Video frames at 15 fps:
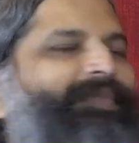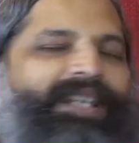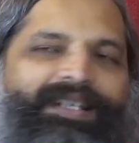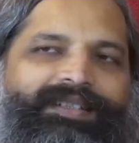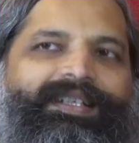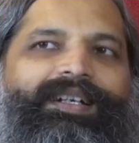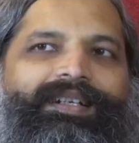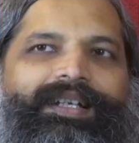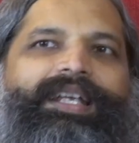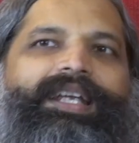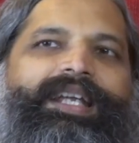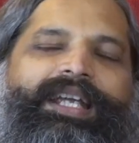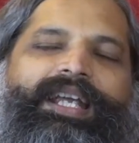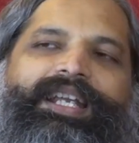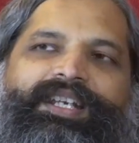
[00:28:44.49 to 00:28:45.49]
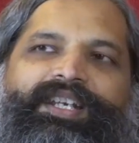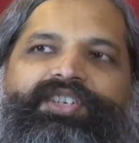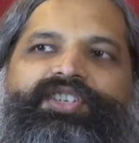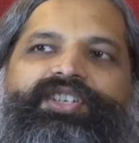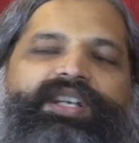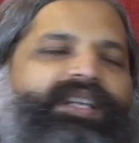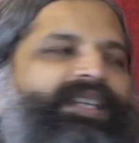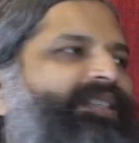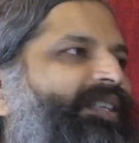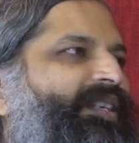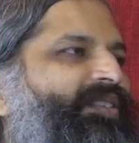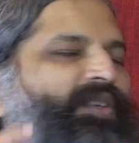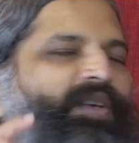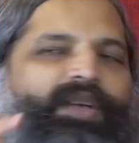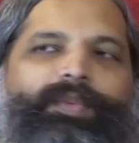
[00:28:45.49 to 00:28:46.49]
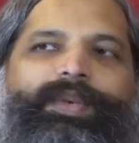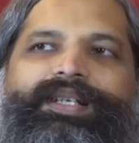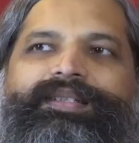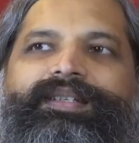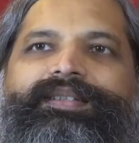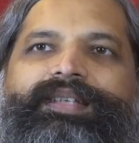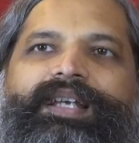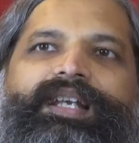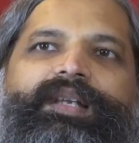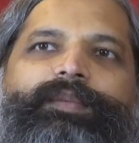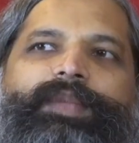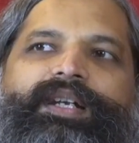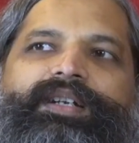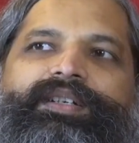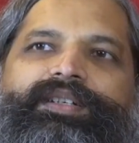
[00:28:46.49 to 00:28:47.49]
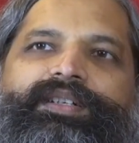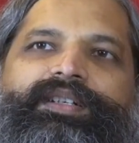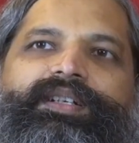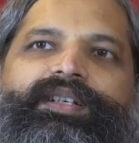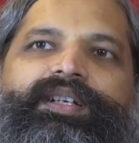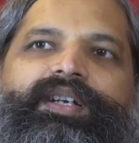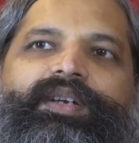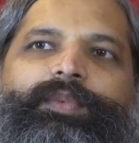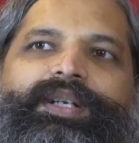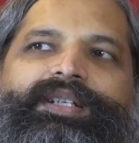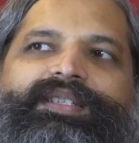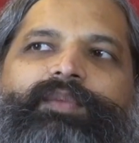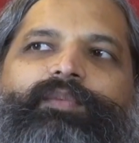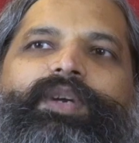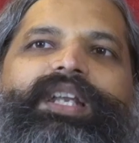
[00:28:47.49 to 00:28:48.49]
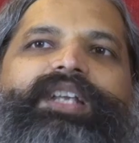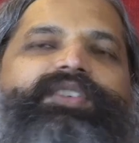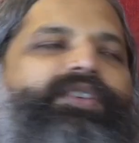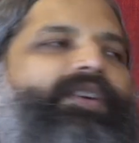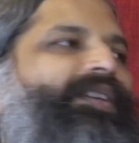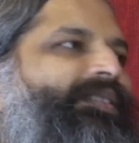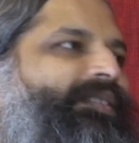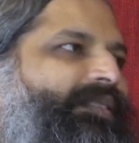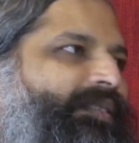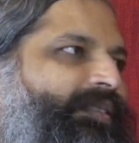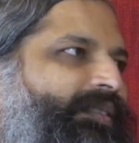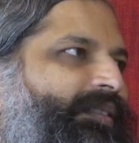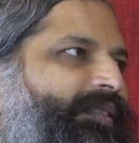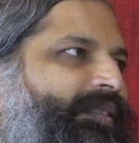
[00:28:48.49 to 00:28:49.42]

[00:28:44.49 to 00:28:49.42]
Exactly. Initially, there's always this element where someone enjoys it.